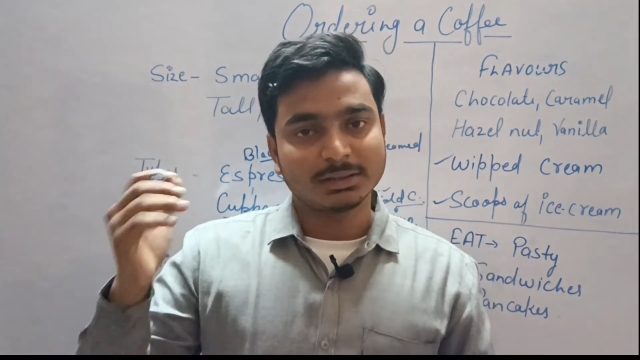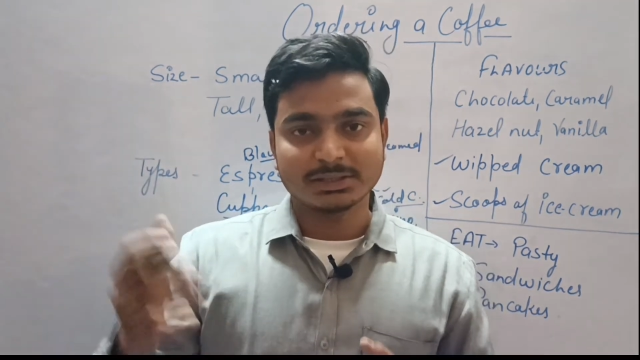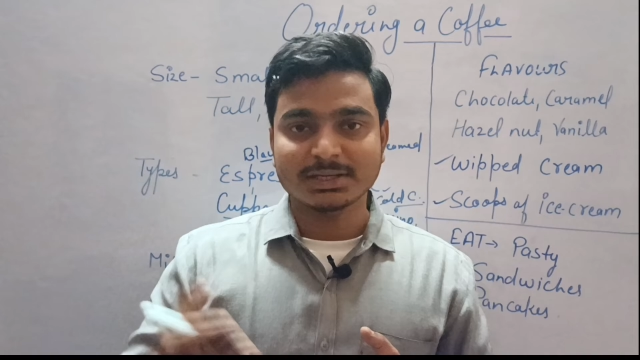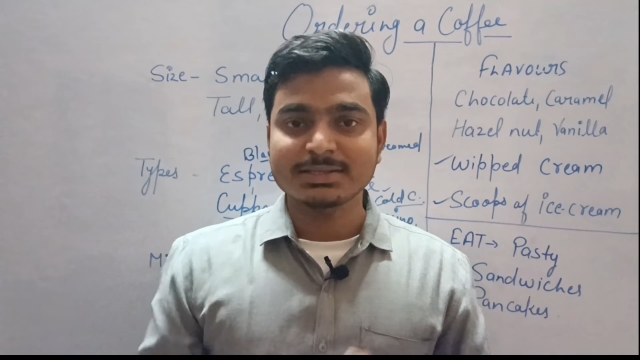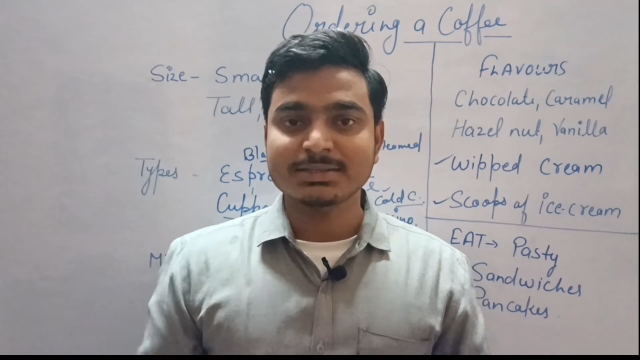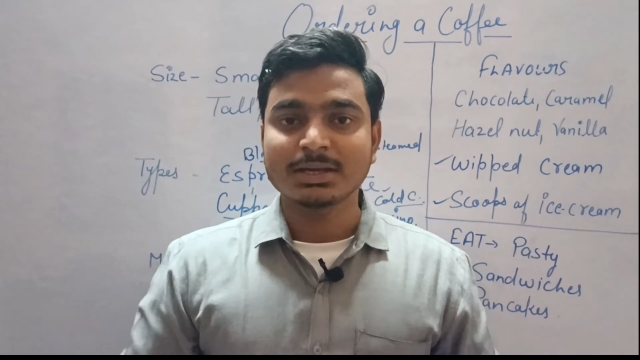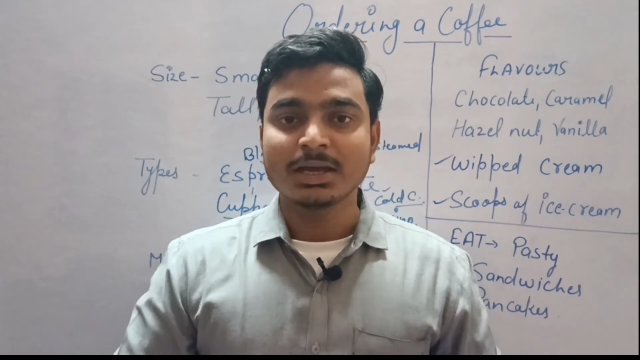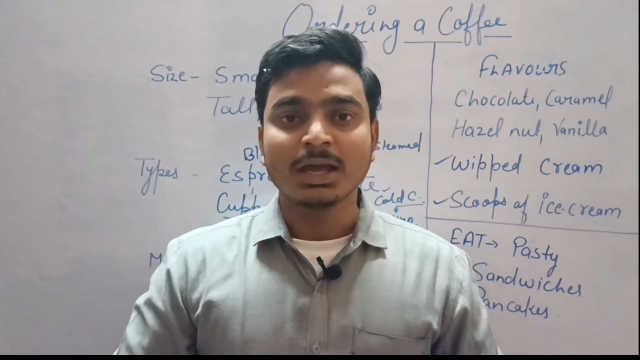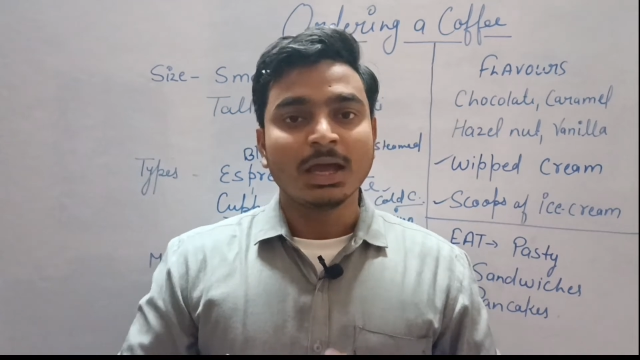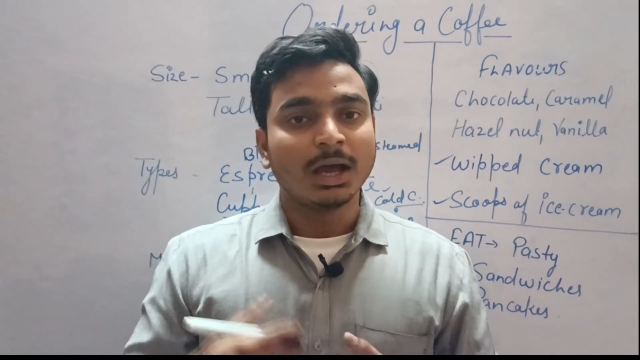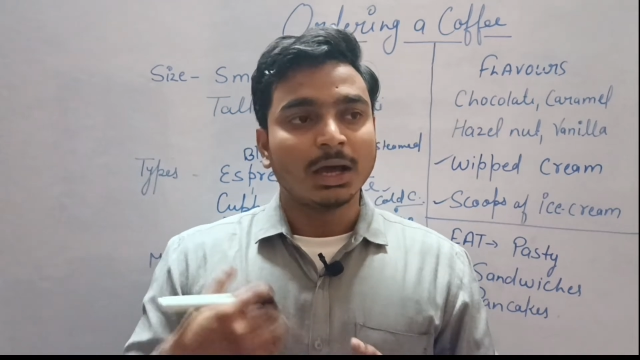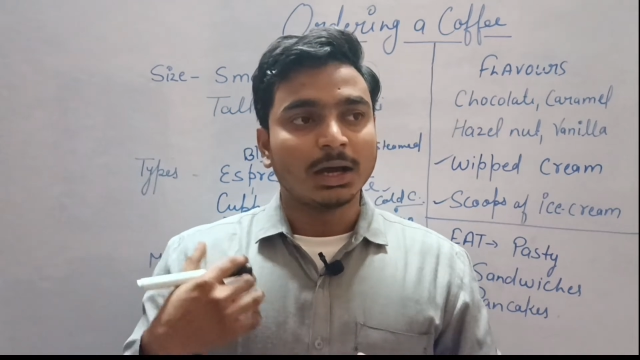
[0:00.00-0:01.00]

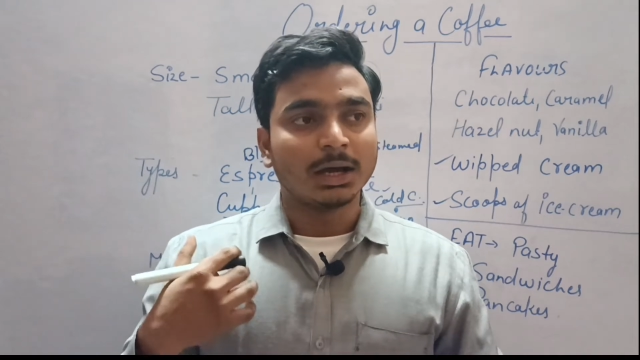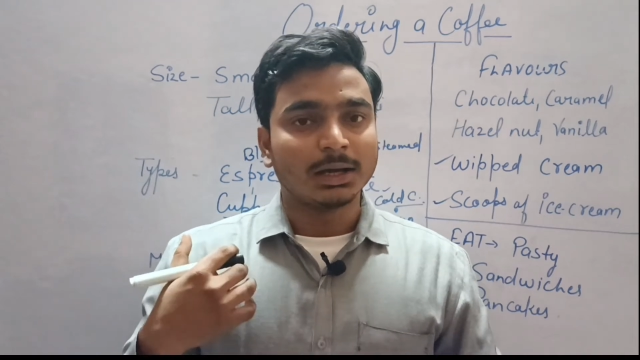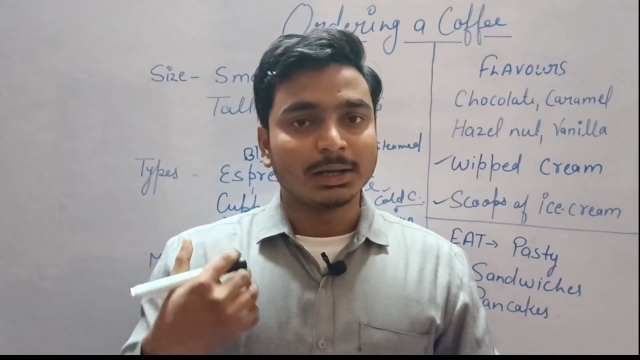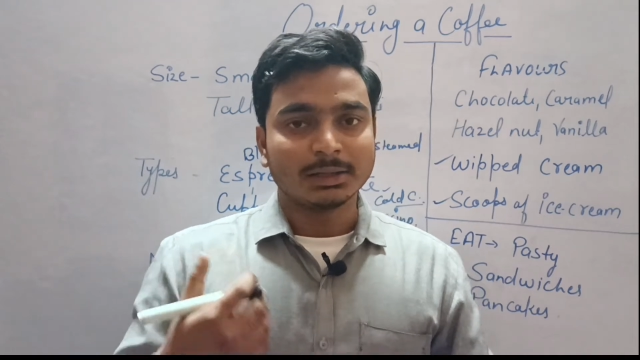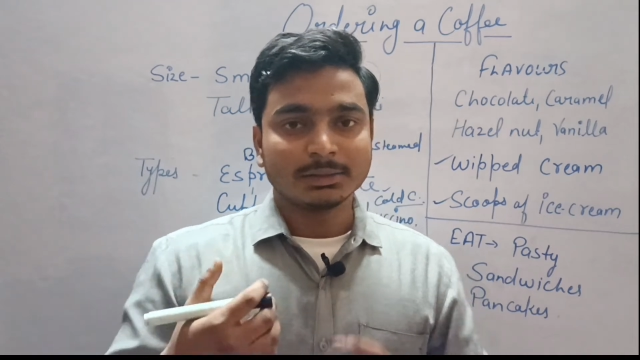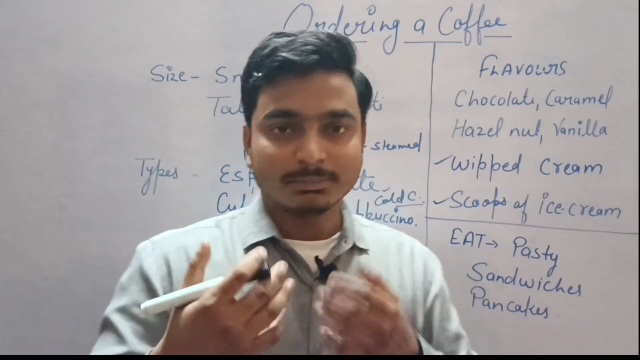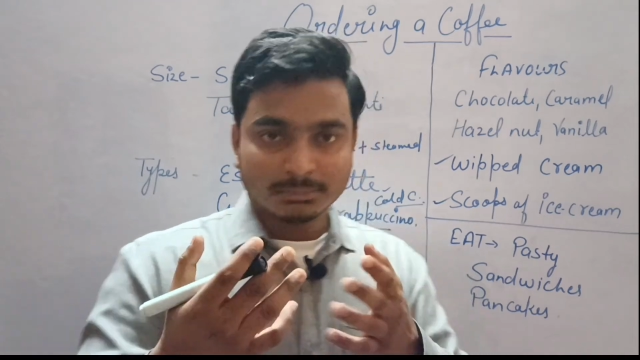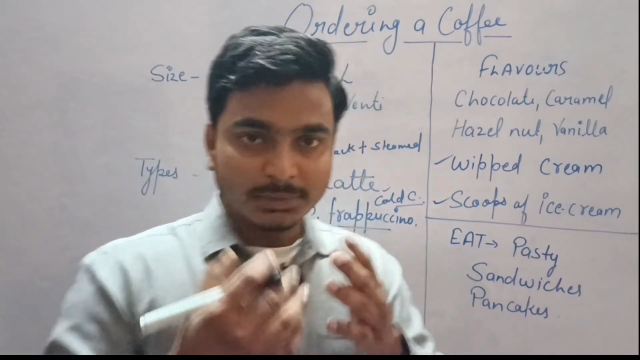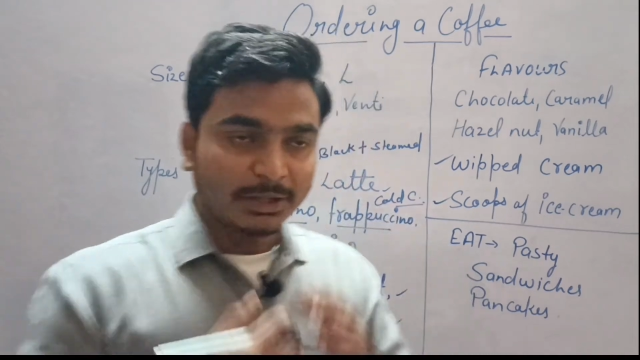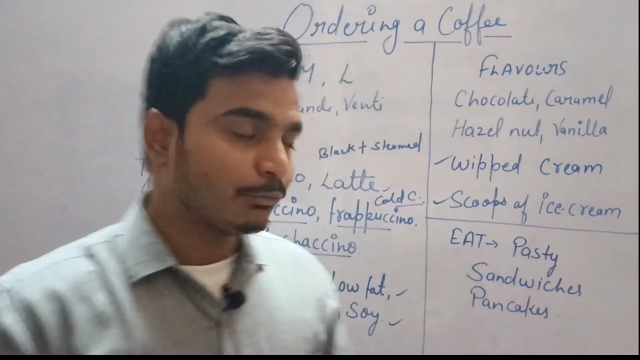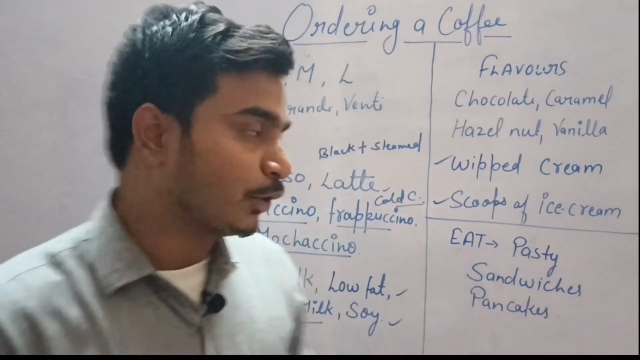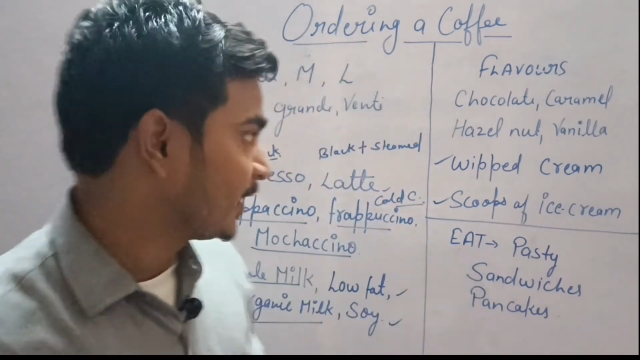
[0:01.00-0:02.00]

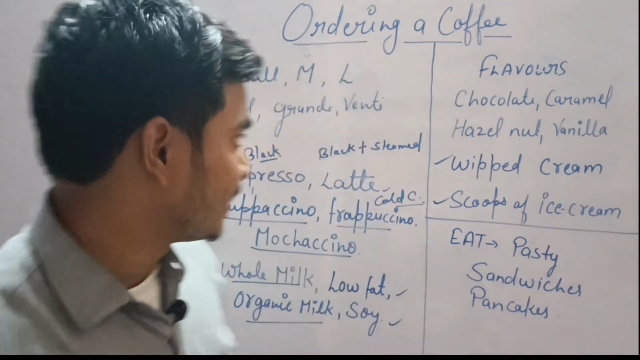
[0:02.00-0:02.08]
like for